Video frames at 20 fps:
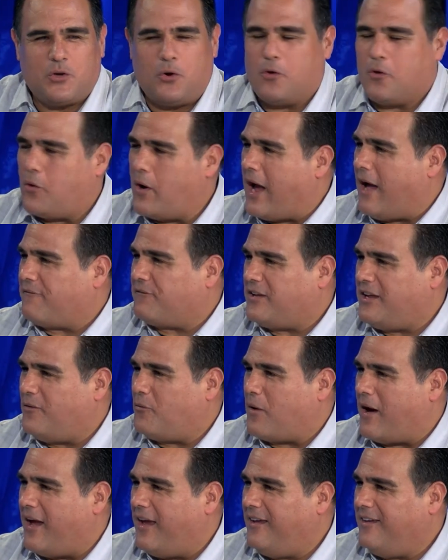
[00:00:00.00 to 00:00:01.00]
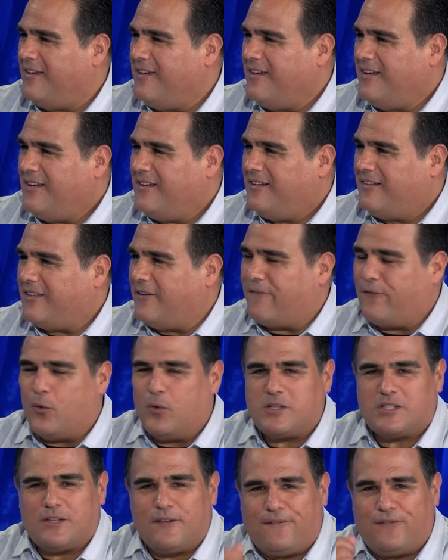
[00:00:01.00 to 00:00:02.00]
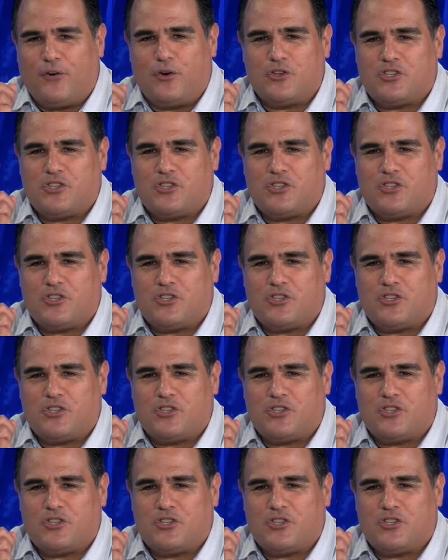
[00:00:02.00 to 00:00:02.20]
so crafty, right? I got the, What's I the